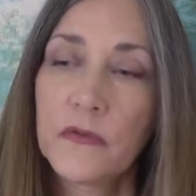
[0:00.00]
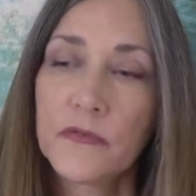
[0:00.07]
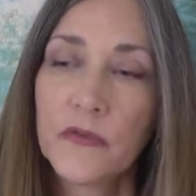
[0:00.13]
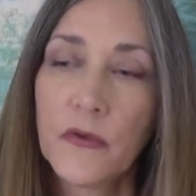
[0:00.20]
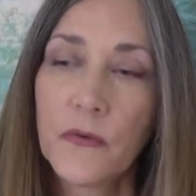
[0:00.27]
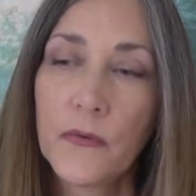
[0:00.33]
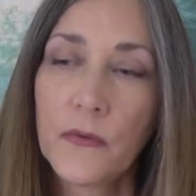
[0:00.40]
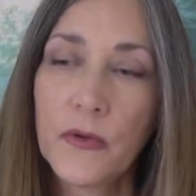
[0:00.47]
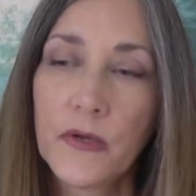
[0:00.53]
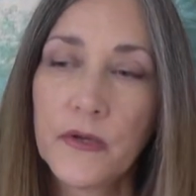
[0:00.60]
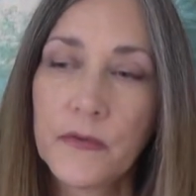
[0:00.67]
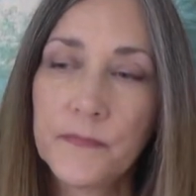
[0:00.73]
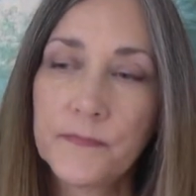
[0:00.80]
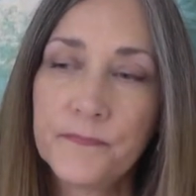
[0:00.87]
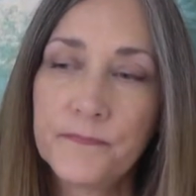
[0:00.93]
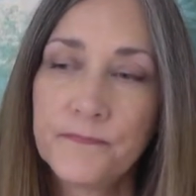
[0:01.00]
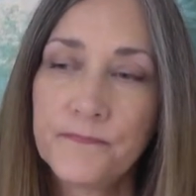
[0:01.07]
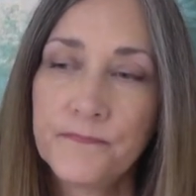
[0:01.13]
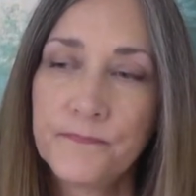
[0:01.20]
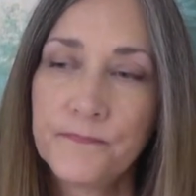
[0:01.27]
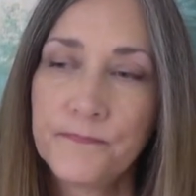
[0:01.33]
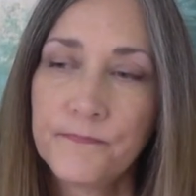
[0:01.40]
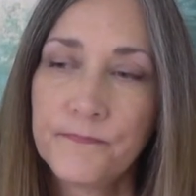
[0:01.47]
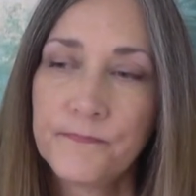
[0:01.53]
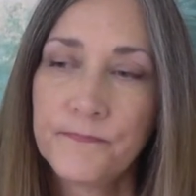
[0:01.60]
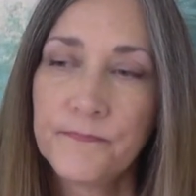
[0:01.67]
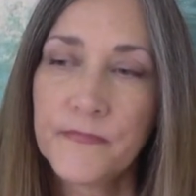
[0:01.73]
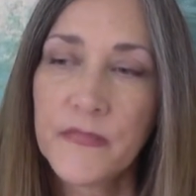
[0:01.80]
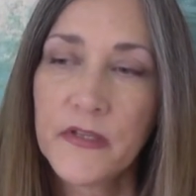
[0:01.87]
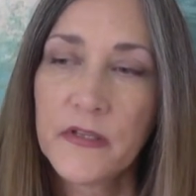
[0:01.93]
So
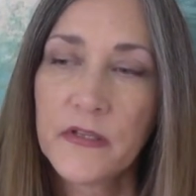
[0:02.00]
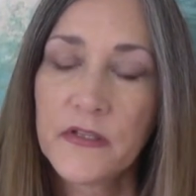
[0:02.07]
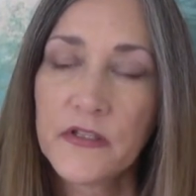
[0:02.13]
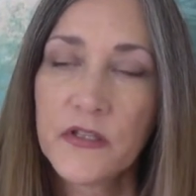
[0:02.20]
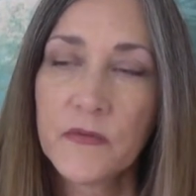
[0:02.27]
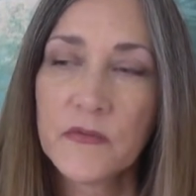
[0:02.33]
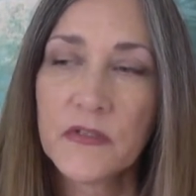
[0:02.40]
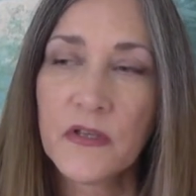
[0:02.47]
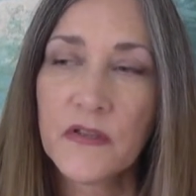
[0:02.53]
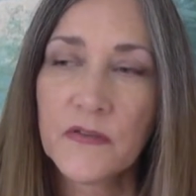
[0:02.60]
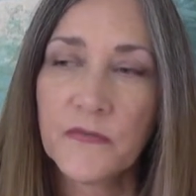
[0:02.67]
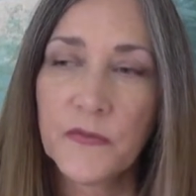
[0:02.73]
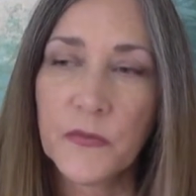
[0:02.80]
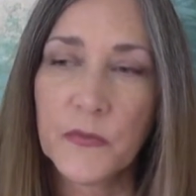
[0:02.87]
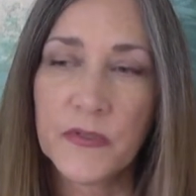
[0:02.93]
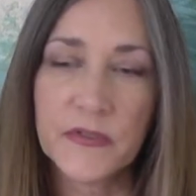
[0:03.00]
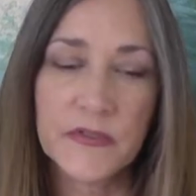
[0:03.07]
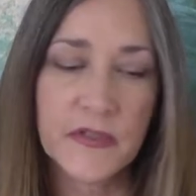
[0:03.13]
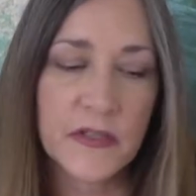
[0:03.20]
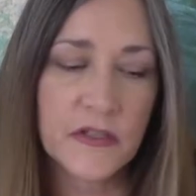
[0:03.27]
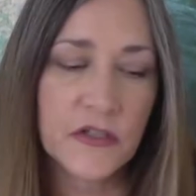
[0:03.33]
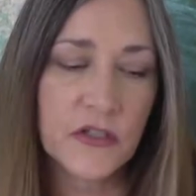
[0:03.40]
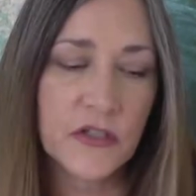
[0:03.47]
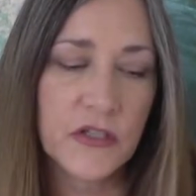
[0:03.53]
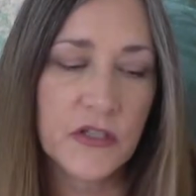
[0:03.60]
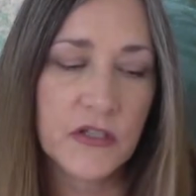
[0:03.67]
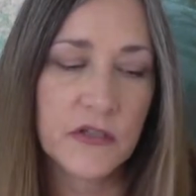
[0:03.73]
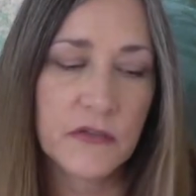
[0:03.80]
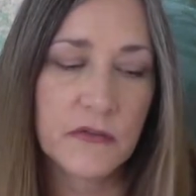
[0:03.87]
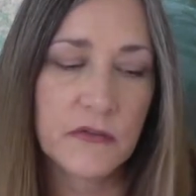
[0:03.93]
she was on the fluids, then
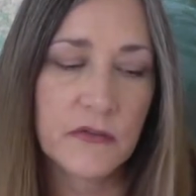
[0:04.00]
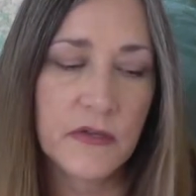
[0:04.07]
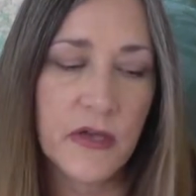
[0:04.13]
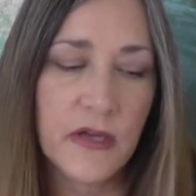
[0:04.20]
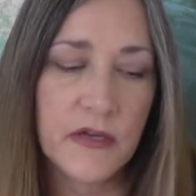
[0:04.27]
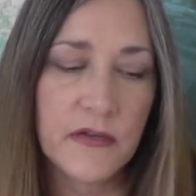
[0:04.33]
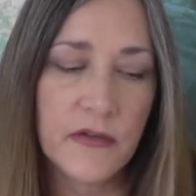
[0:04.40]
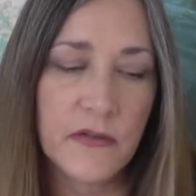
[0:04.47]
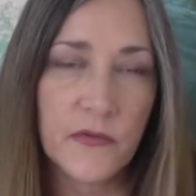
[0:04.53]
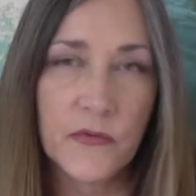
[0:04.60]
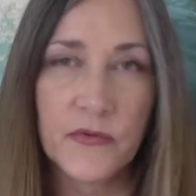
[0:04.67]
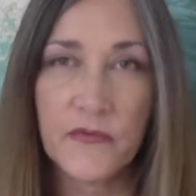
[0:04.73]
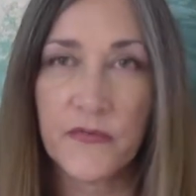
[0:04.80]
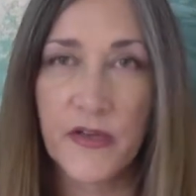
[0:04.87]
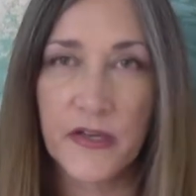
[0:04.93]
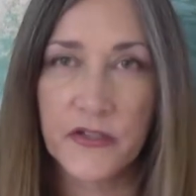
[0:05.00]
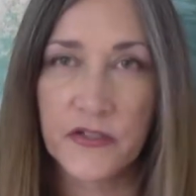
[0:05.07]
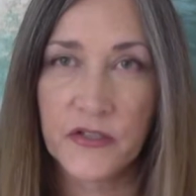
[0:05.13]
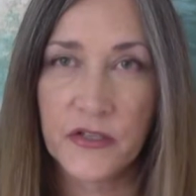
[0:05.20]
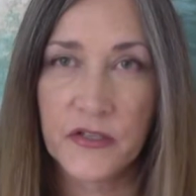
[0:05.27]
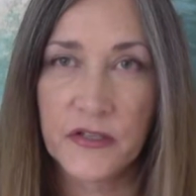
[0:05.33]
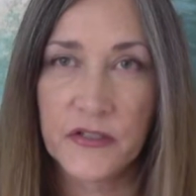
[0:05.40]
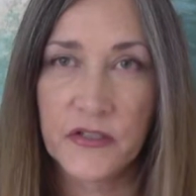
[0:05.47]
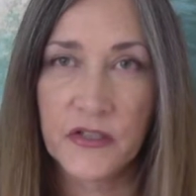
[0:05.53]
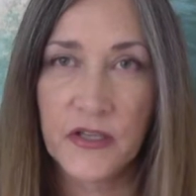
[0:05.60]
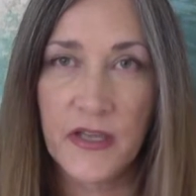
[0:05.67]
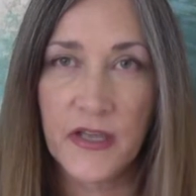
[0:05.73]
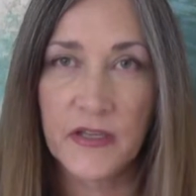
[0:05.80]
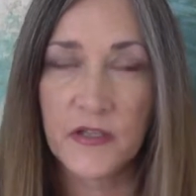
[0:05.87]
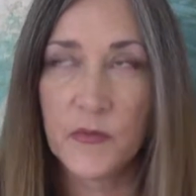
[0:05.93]
she got another infection and she
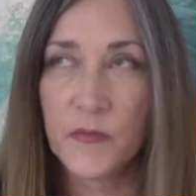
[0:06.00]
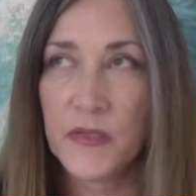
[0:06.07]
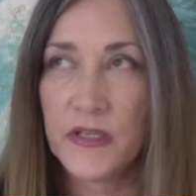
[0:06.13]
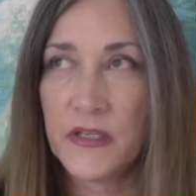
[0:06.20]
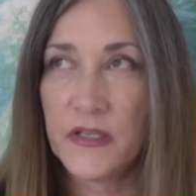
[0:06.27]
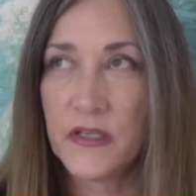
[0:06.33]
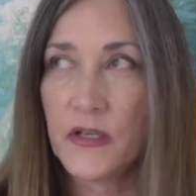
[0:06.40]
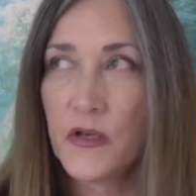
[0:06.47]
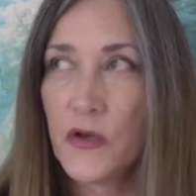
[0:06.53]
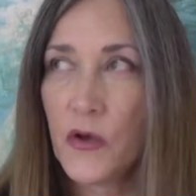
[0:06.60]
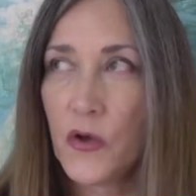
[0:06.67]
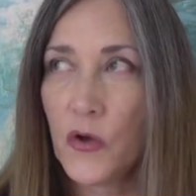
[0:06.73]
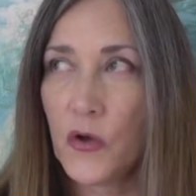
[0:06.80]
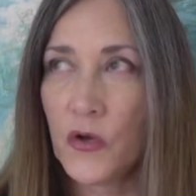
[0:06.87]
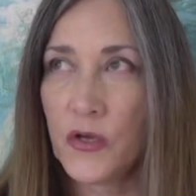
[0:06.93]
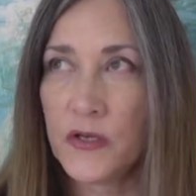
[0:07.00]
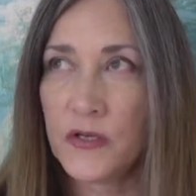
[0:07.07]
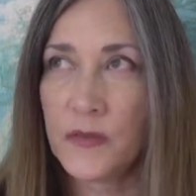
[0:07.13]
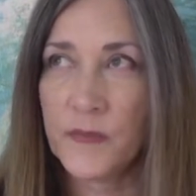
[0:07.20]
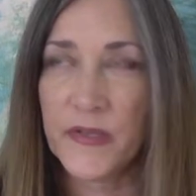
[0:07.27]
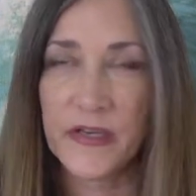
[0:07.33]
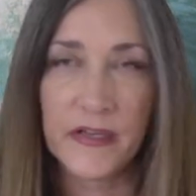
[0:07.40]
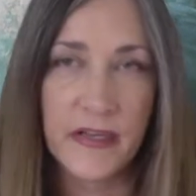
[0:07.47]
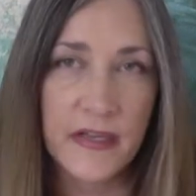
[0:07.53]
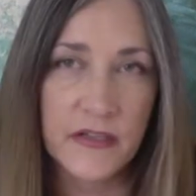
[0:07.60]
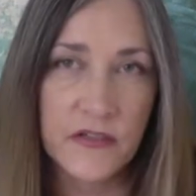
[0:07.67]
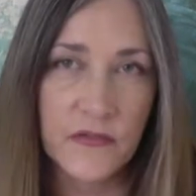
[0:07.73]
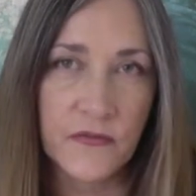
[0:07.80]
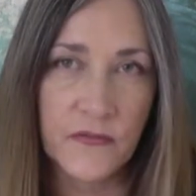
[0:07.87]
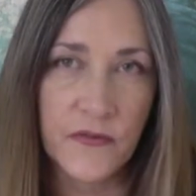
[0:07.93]
had to be on a
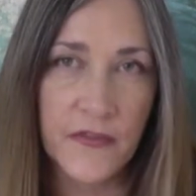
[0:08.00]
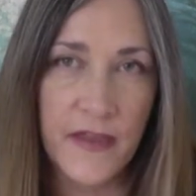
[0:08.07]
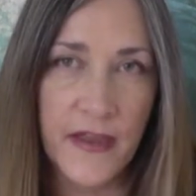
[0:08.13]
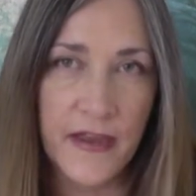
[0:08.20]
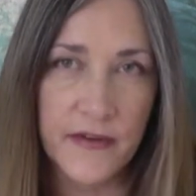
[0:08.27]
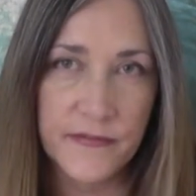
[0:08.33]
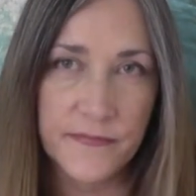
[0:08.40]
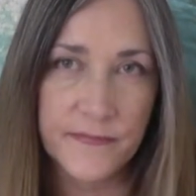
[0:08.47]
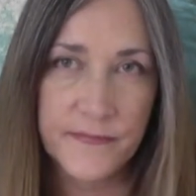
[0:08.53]
medication for that.